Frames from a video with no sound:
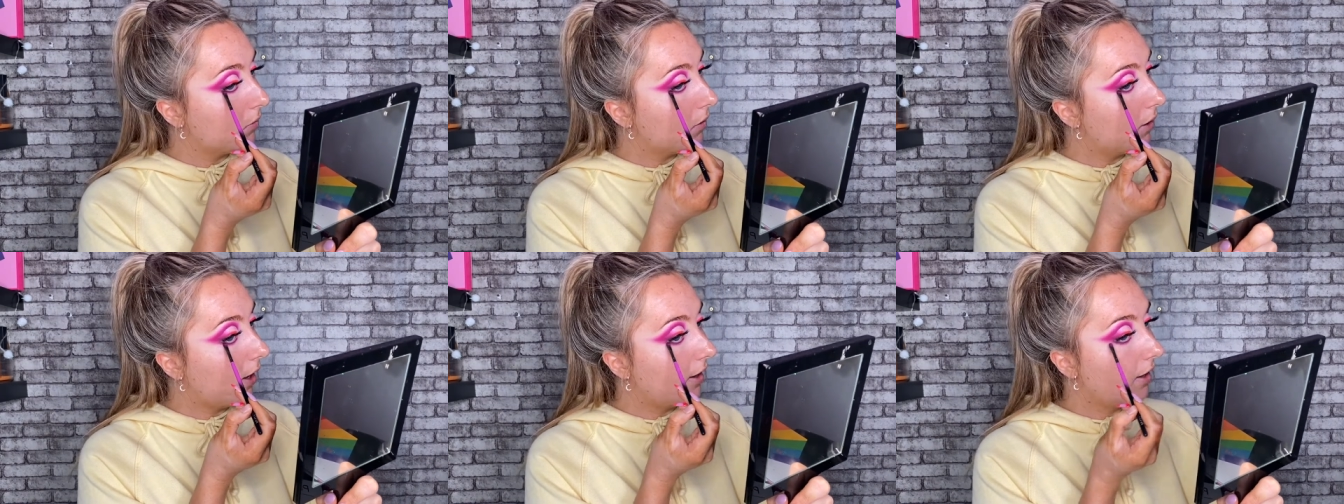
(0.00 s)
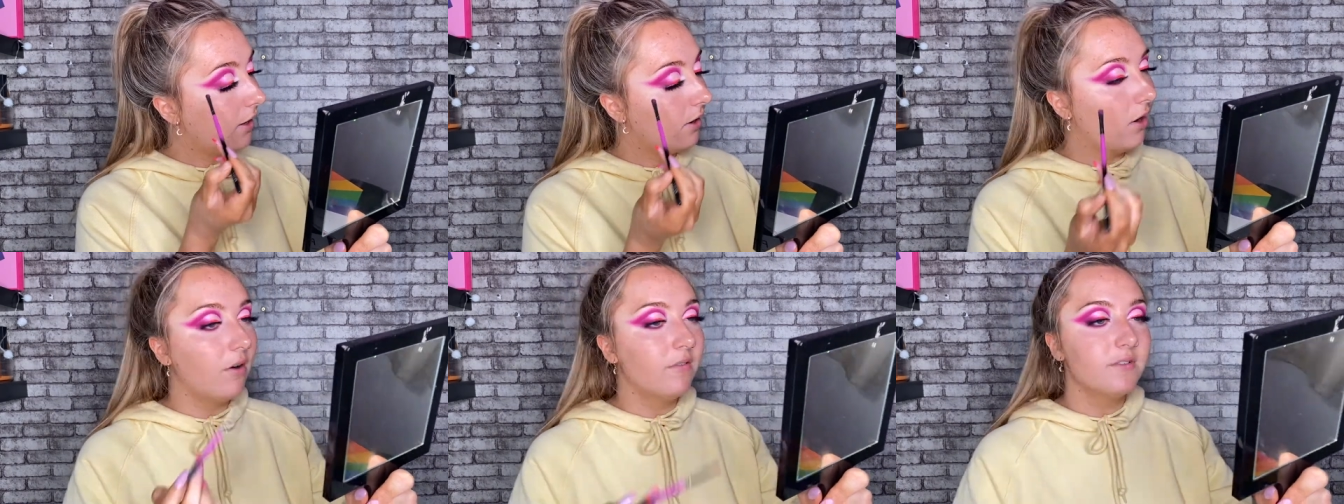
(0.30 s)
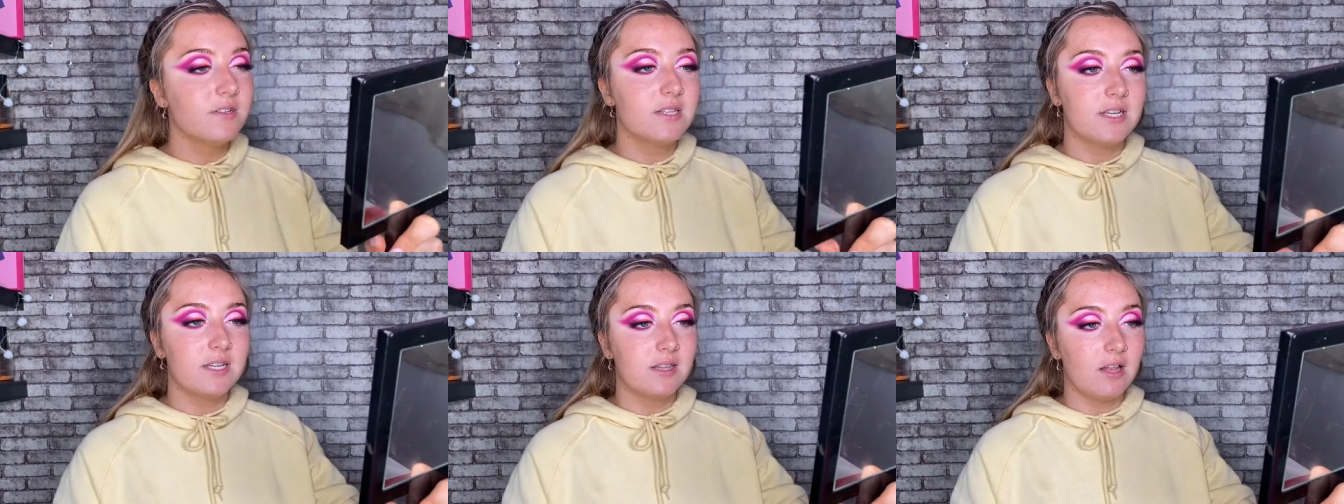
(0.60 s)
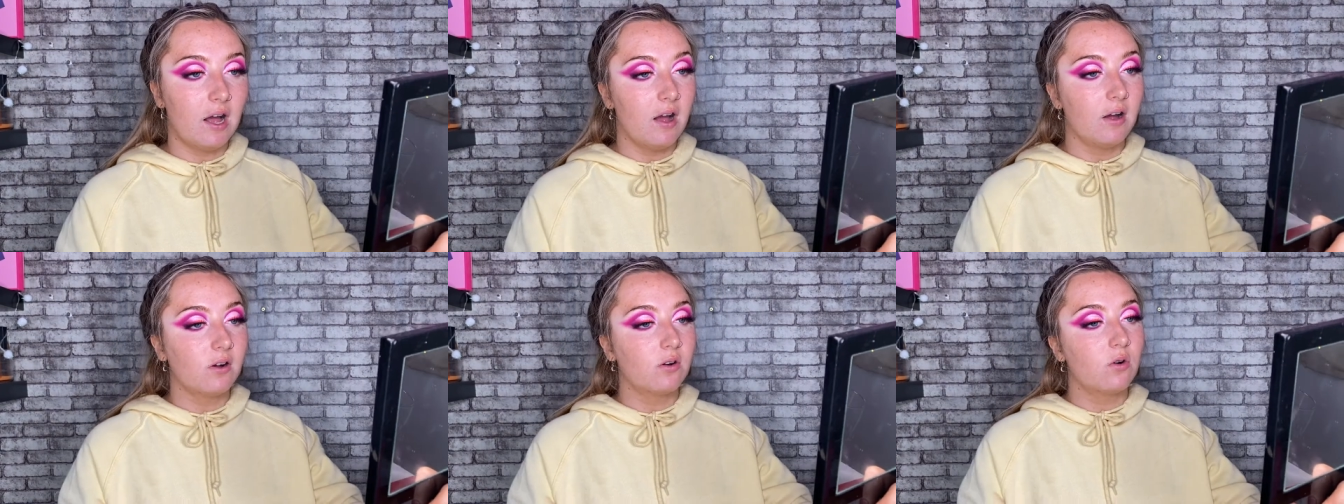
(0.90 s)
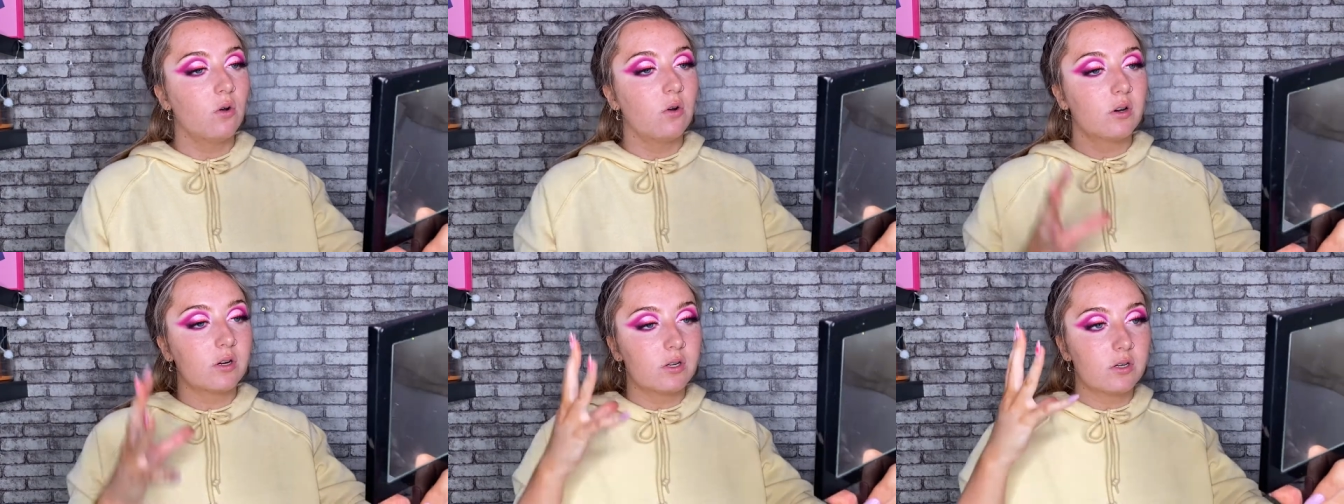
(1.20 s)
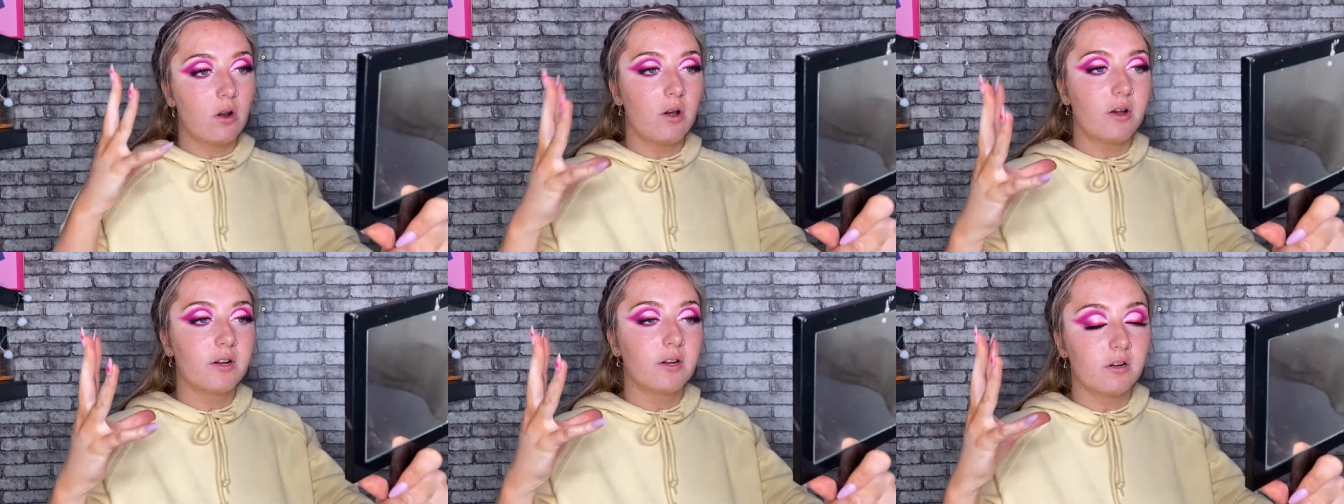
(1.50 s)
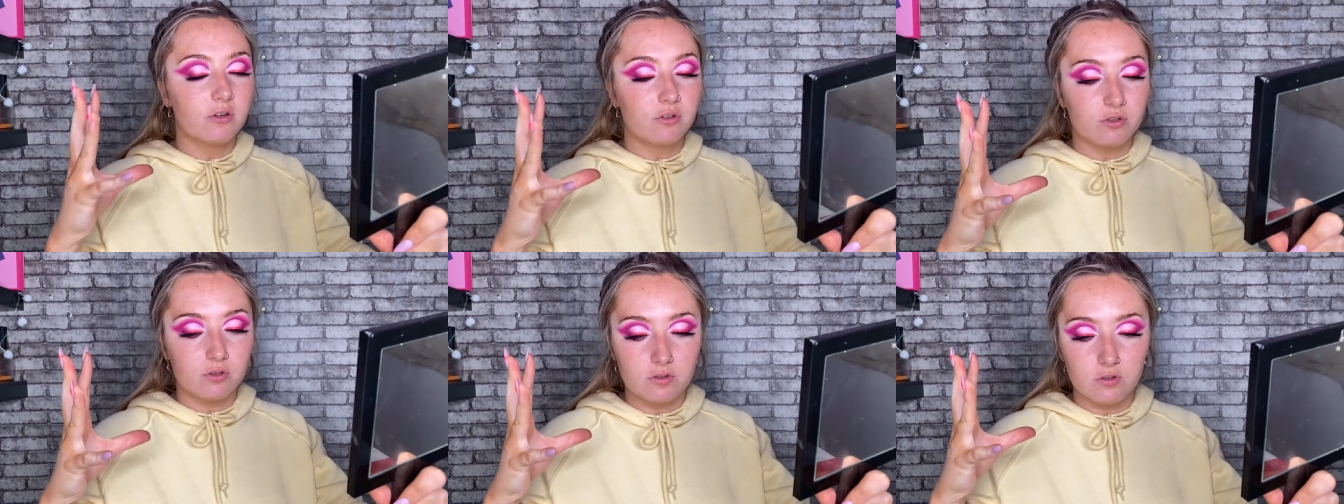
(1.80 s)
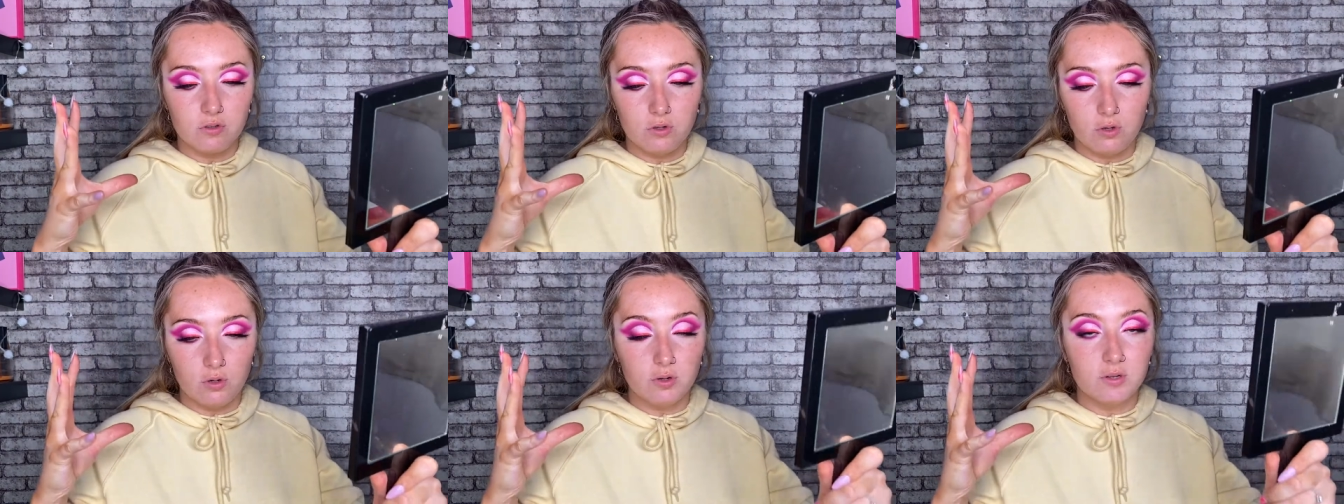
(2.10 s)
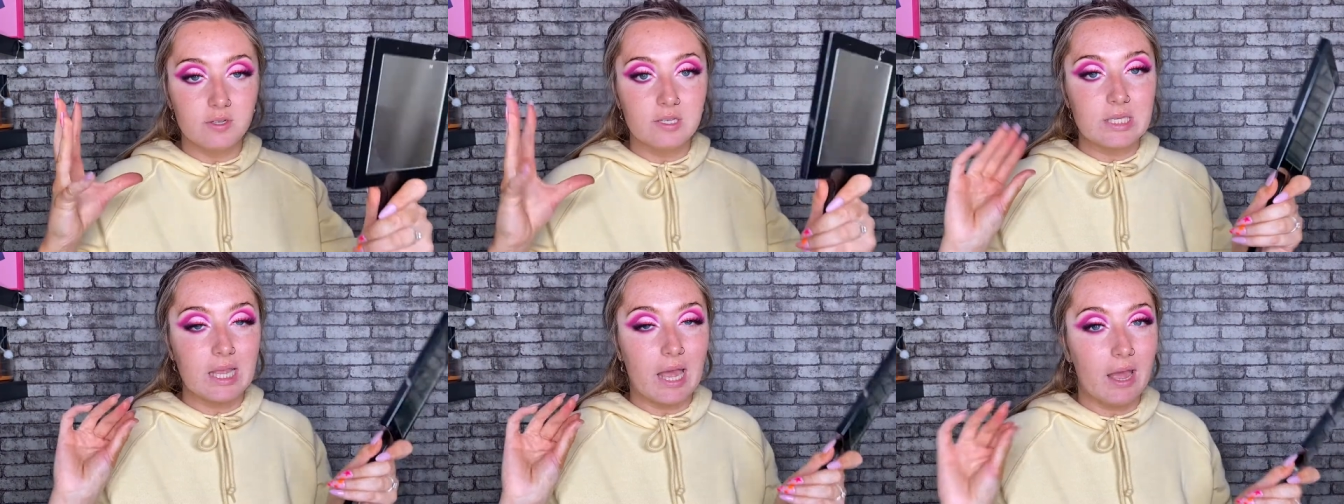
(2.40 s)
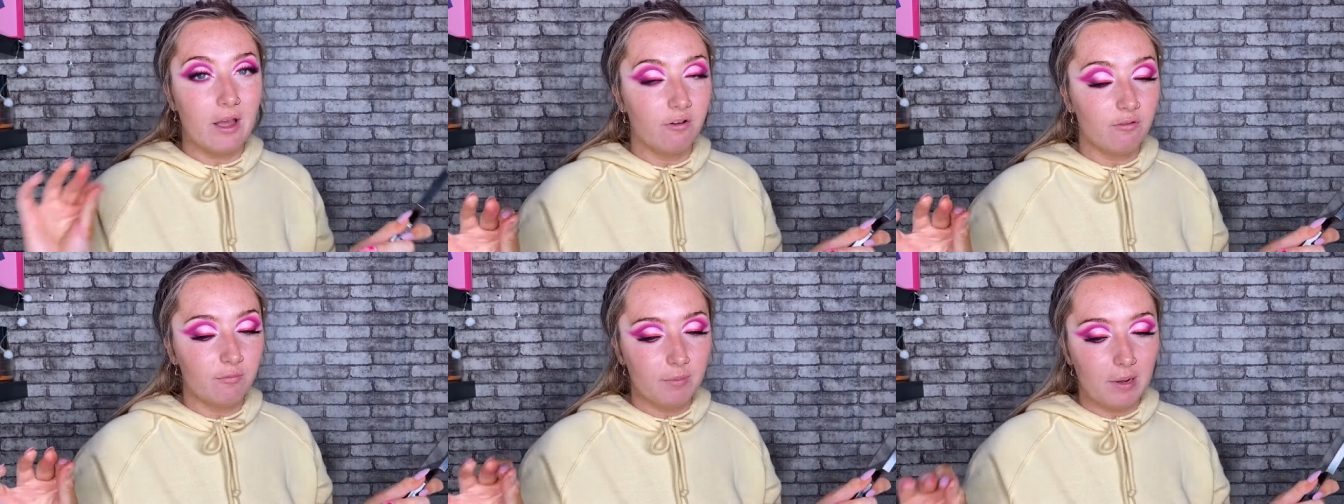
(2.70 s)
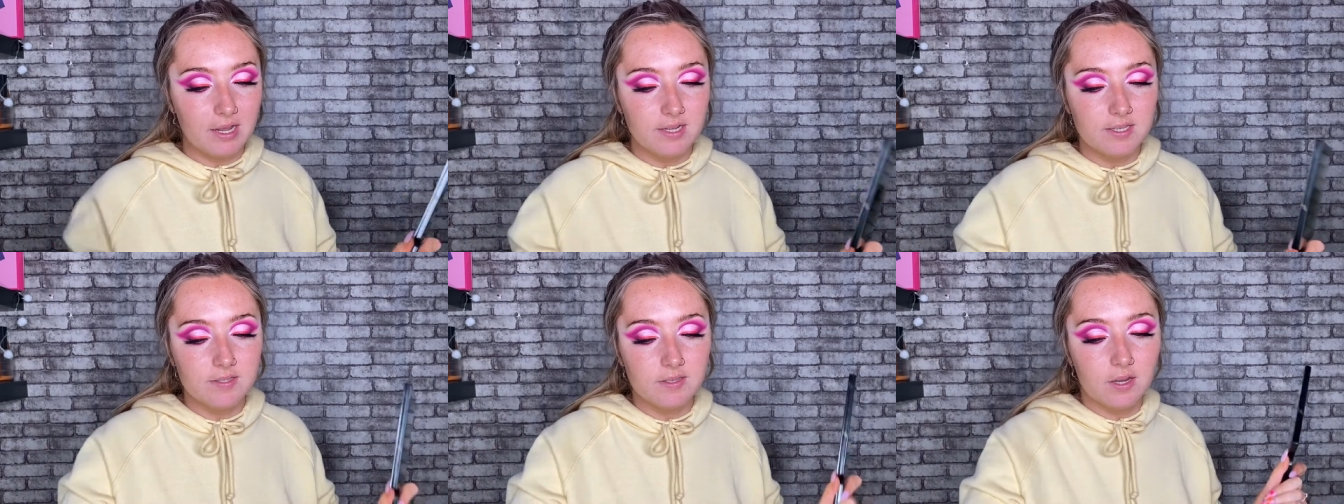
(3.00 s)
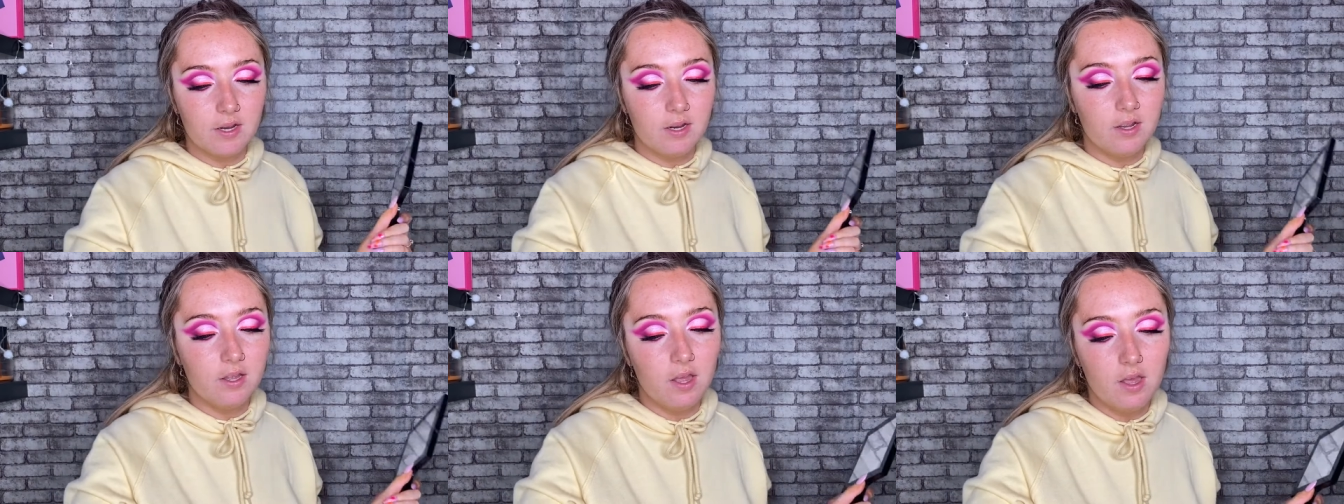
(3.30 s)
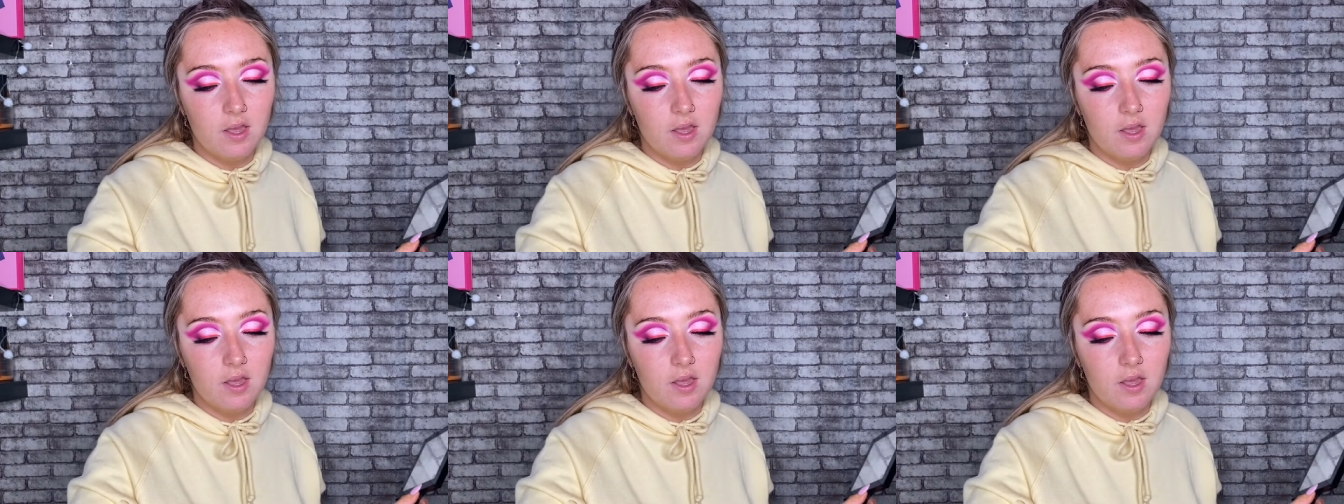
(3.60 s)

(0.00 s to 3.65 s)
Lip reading: And then obviously that coloured liner just looks out of place there.